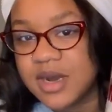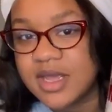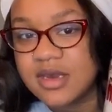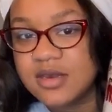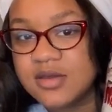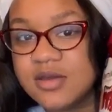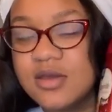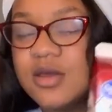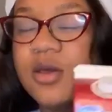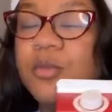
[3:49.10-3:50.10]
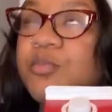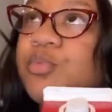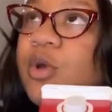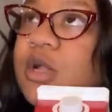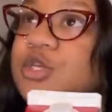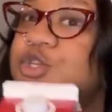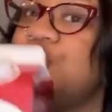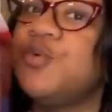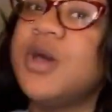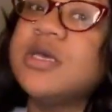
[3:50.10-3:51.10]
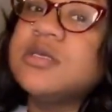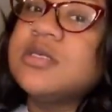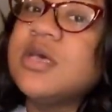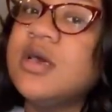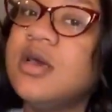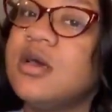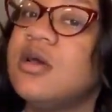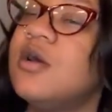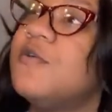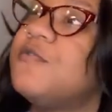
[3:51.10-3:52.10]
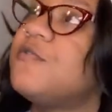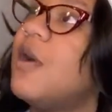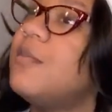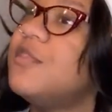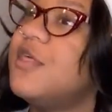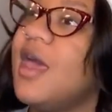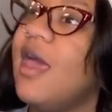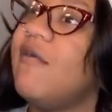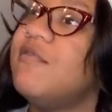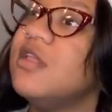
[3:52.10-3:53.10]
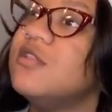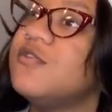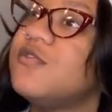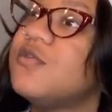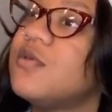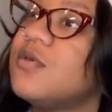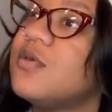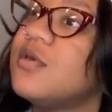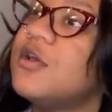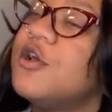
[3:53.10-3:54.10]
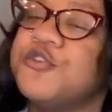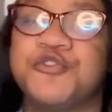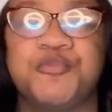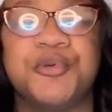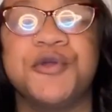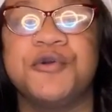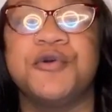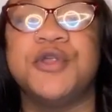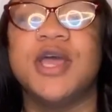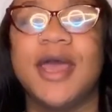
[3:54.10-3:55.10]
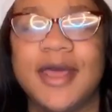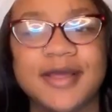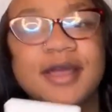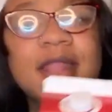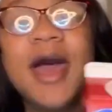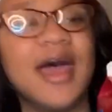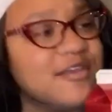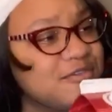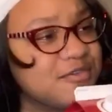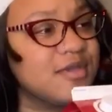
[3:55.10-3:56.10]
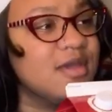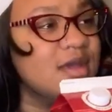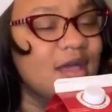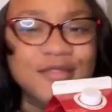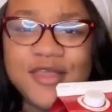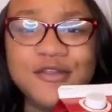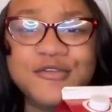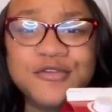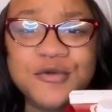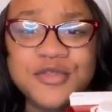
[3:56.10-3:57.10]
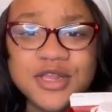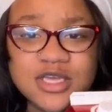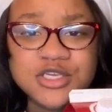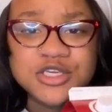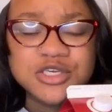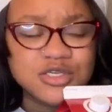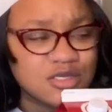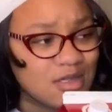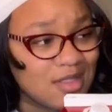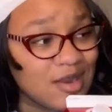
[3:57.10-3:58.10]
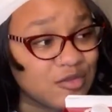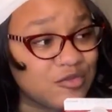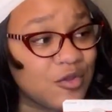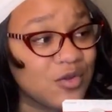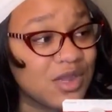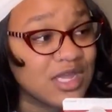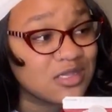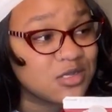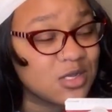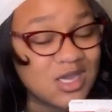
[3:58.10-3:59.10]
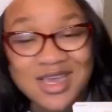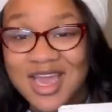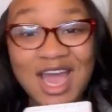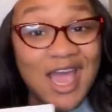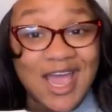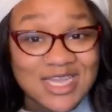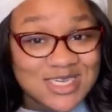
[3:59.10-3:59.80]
plant, brought to us from the heavens, sprinkled in a glass that is so delicious, that is so rich. I